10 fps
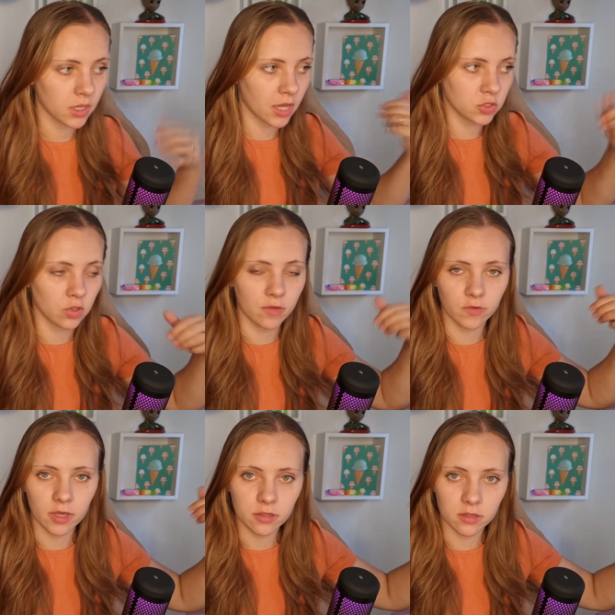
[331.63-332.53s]
I should have
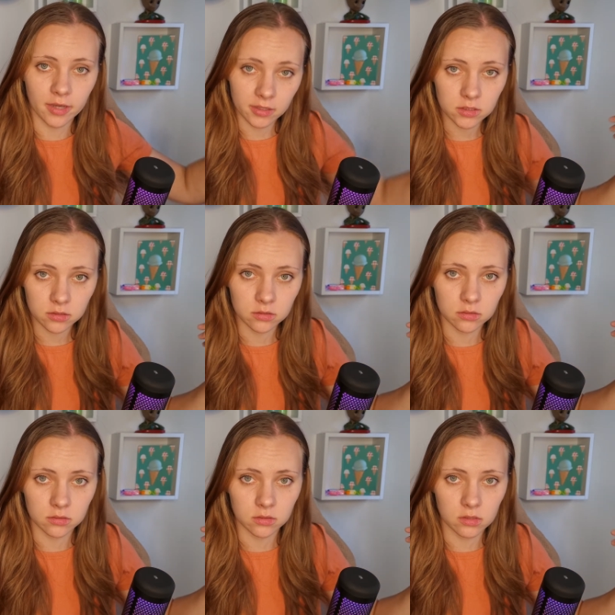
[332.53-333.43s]
either asked
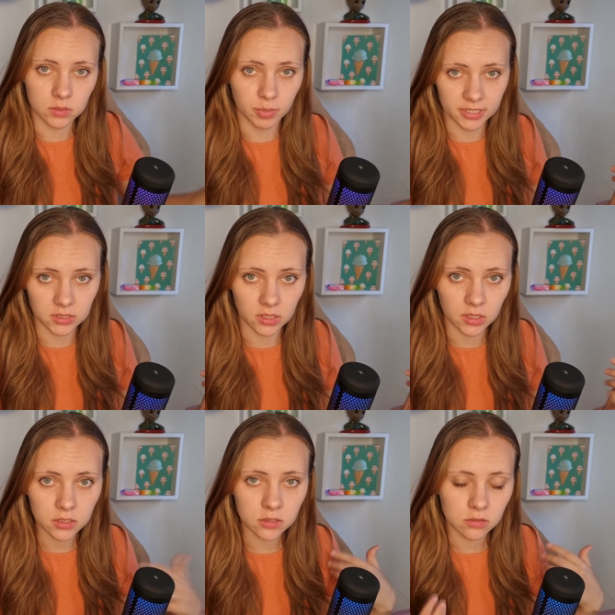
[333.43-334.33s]
this
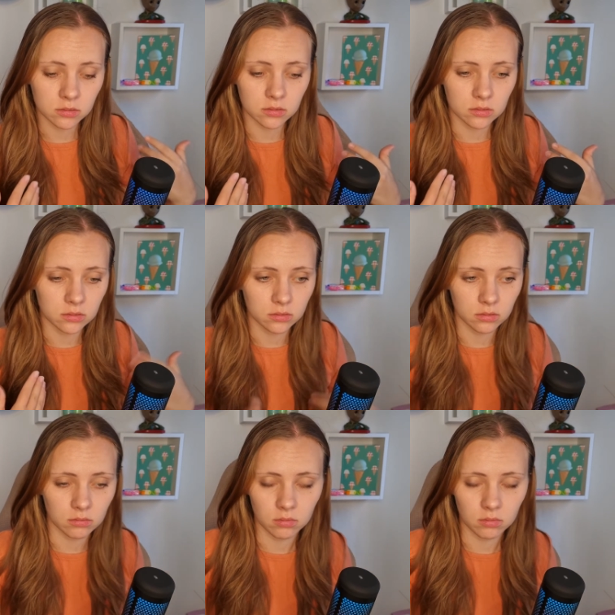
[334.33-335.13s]
bicyclist to